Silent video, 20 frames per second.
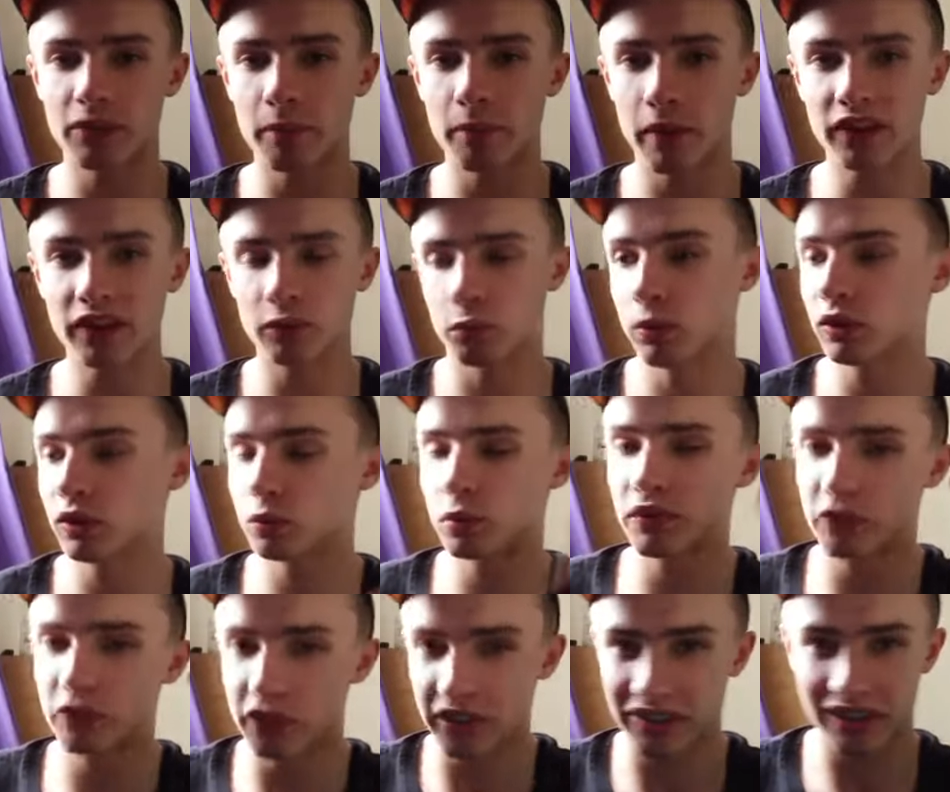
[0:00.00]
mind, once
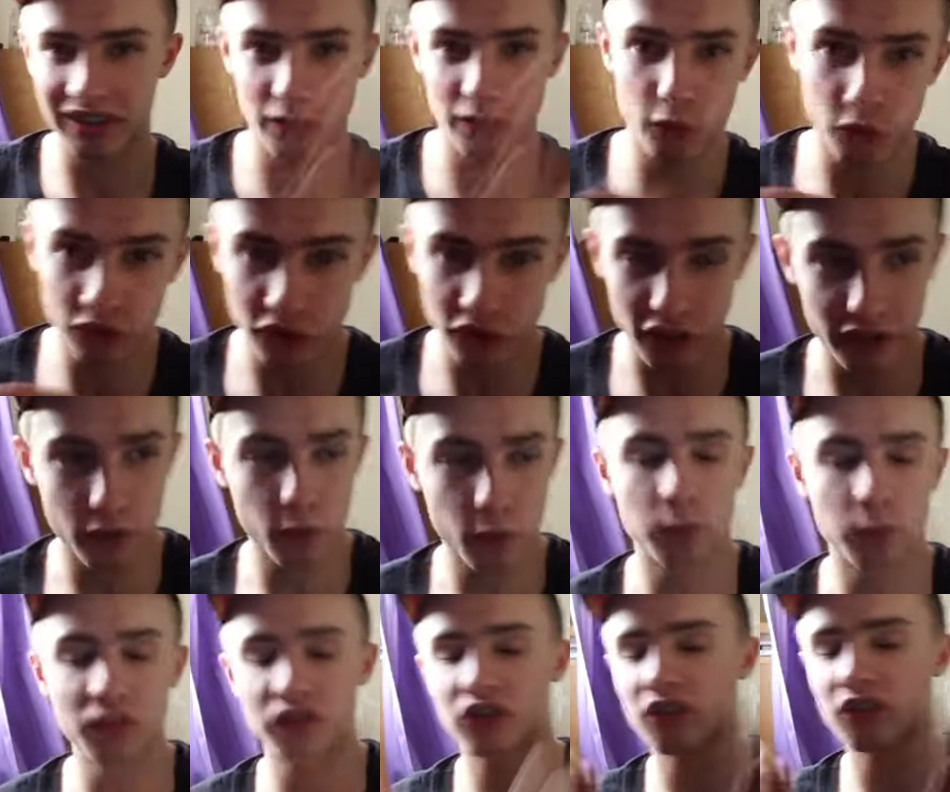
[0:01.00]
we've done the cyclical cycle,
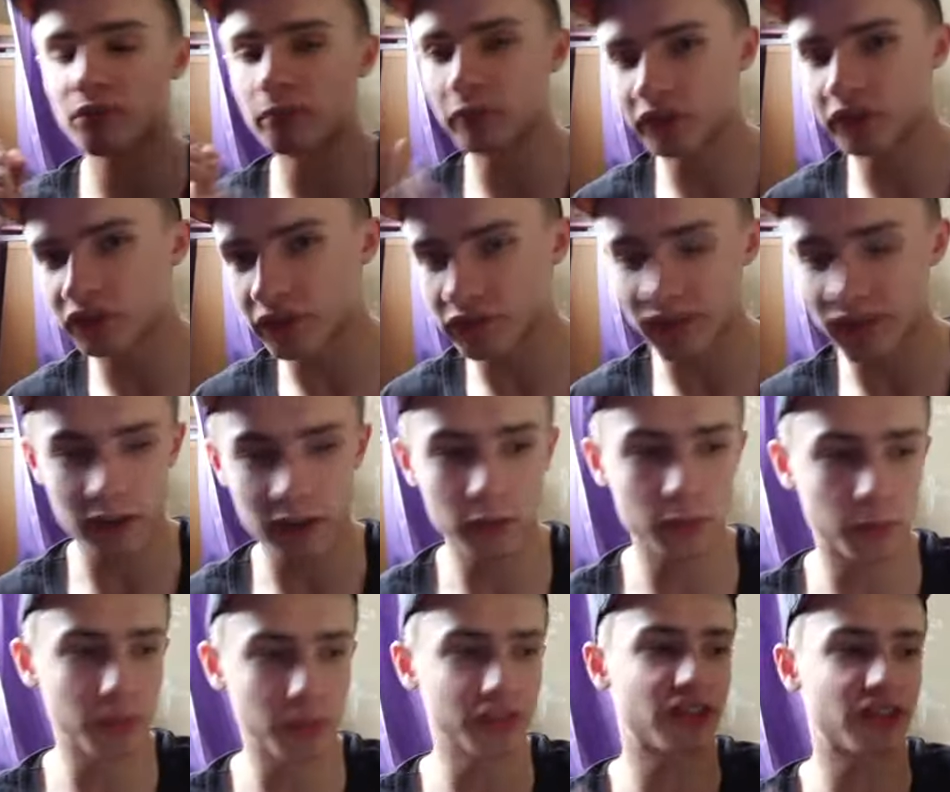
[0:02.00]
once you've moved
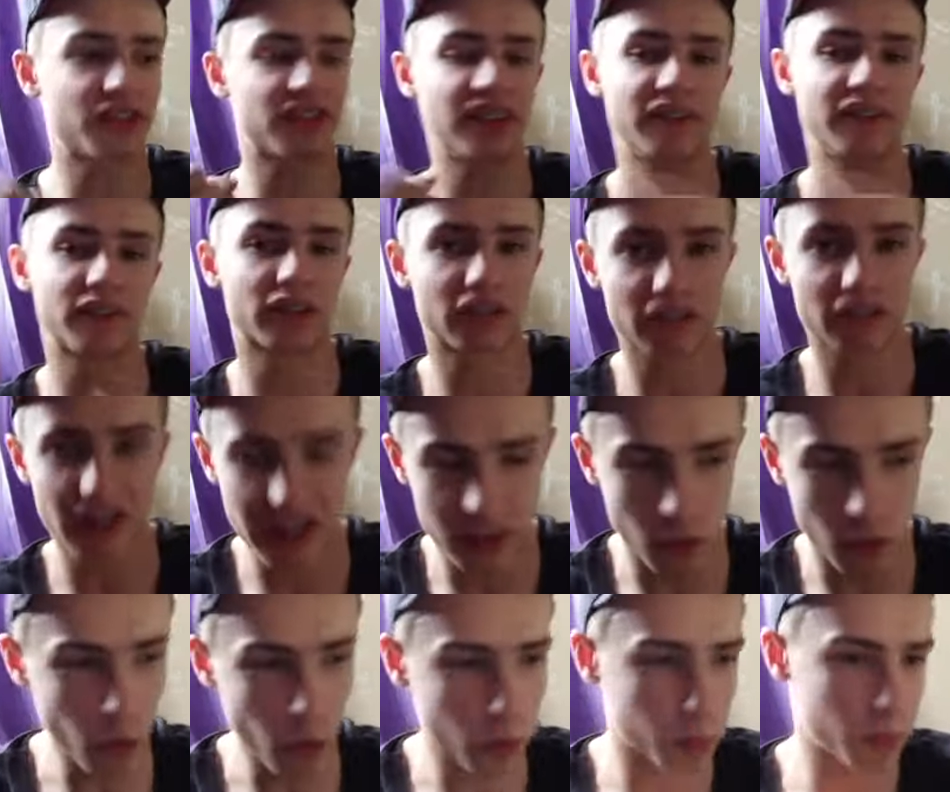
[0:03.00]
around, once you've seen the stray
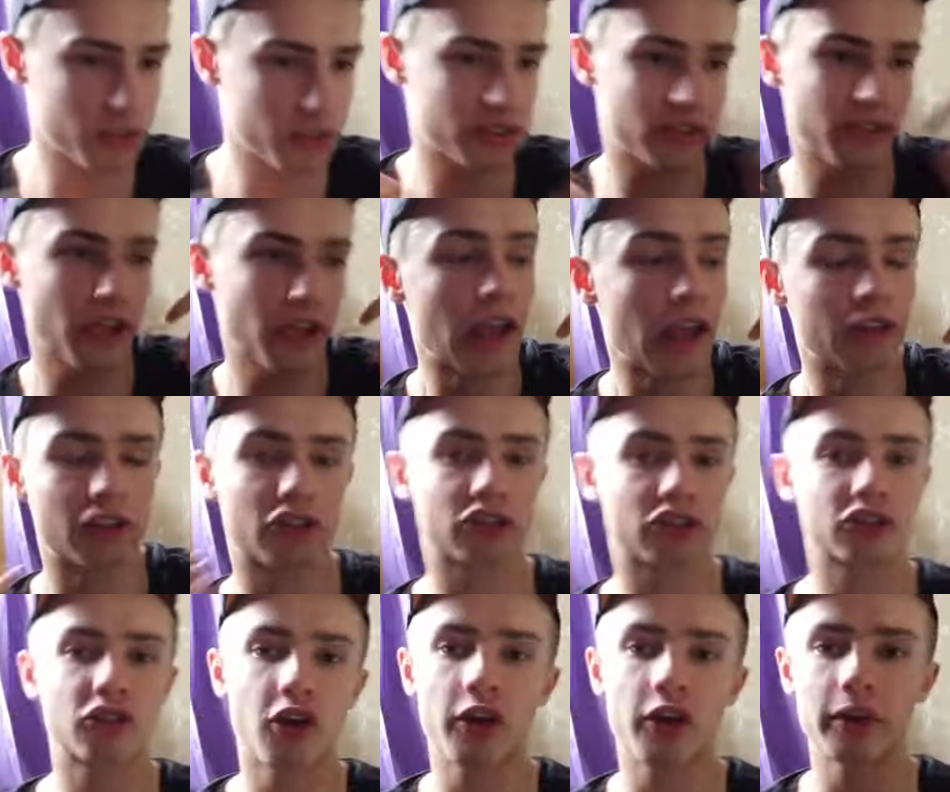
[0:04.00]
dog, once you've
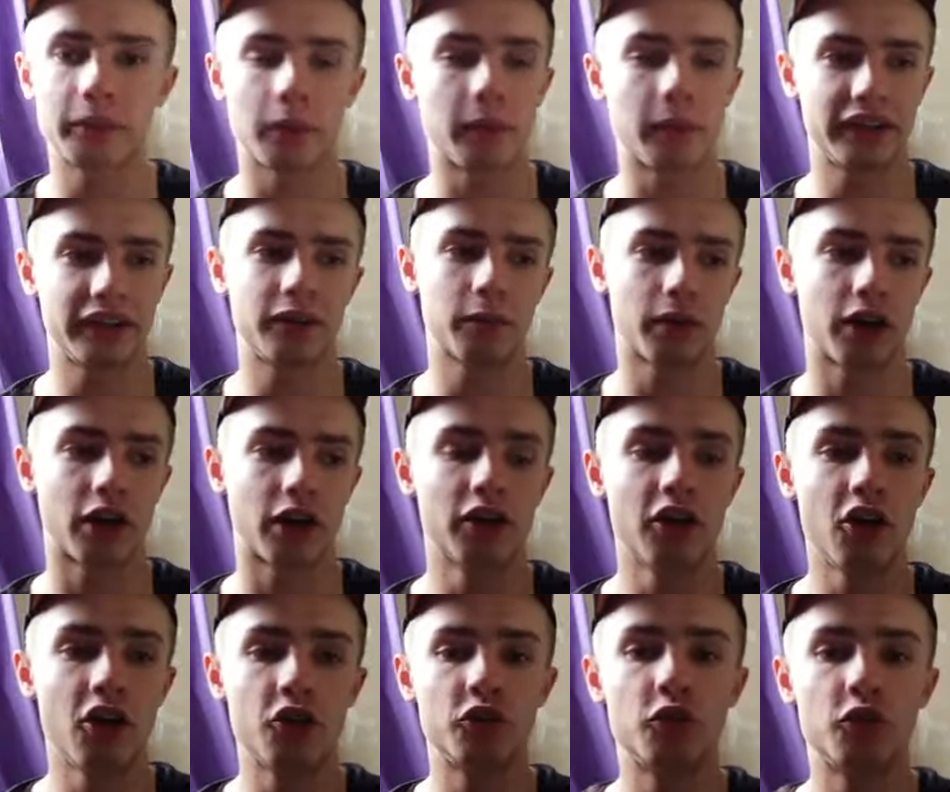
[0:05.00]
described where you are,
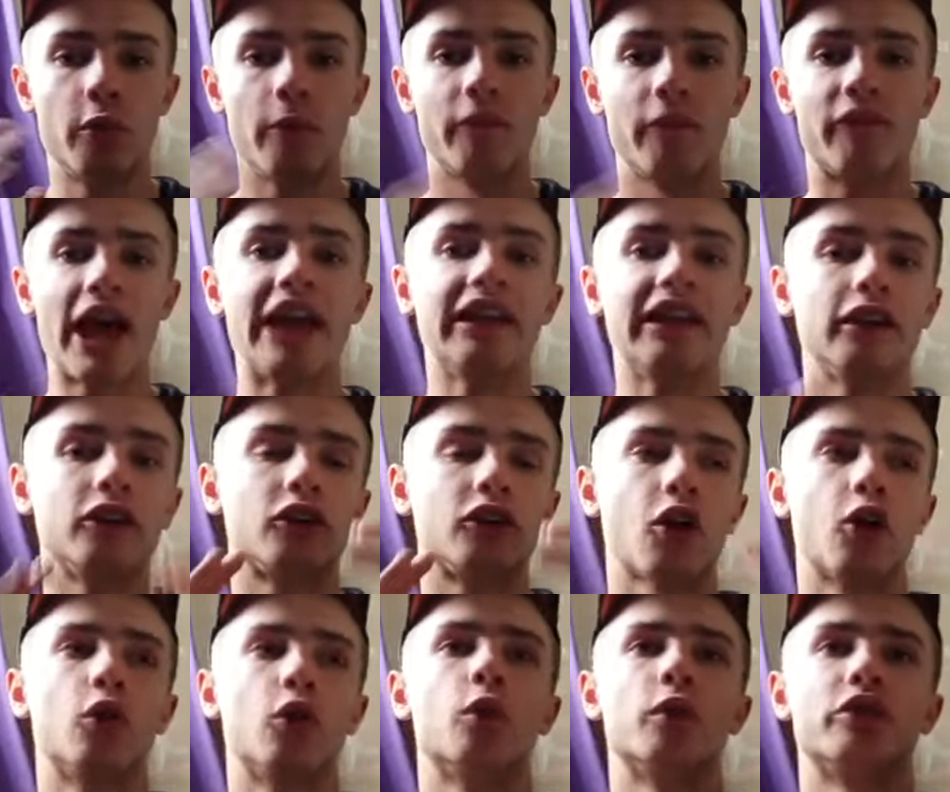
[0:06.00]
you then
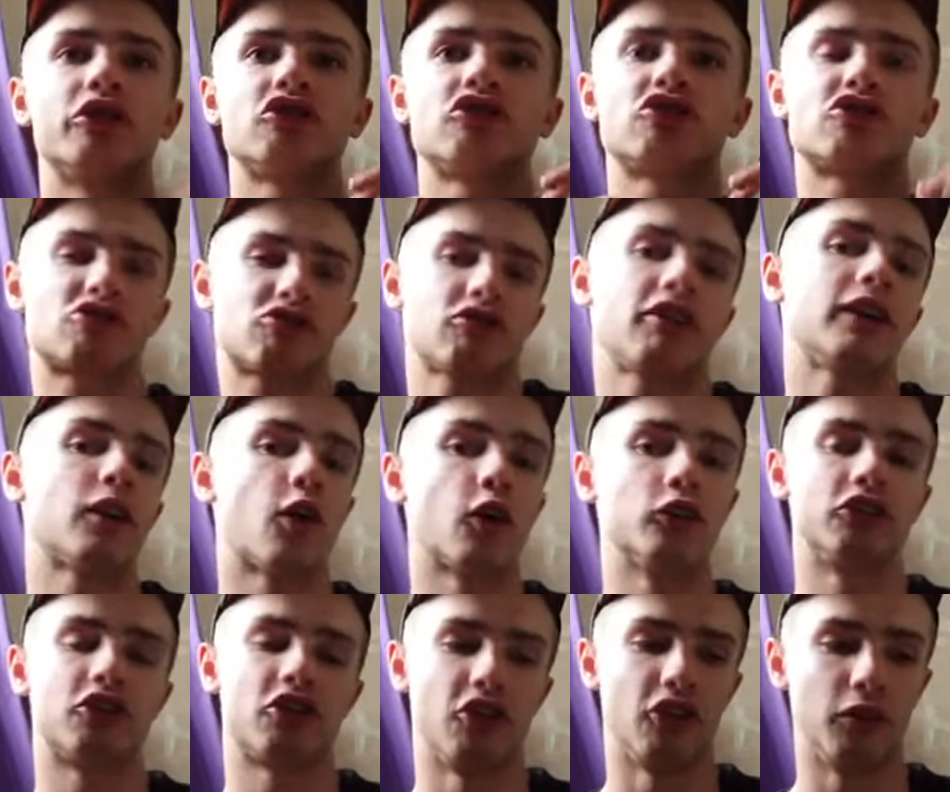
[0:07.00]
go straight
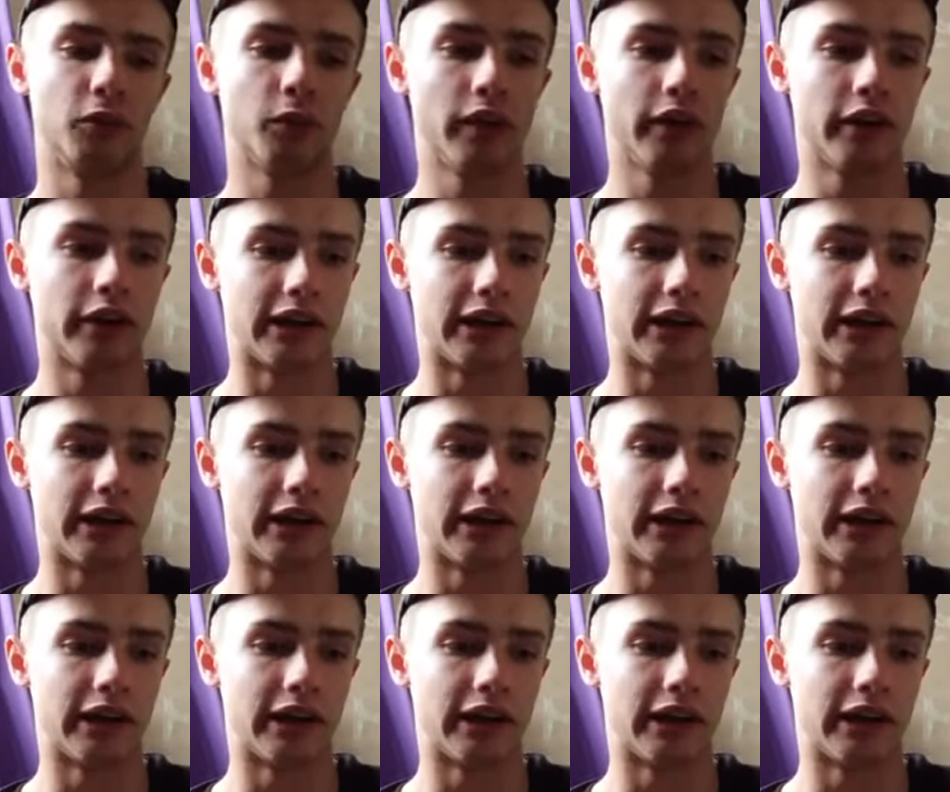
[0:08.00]
into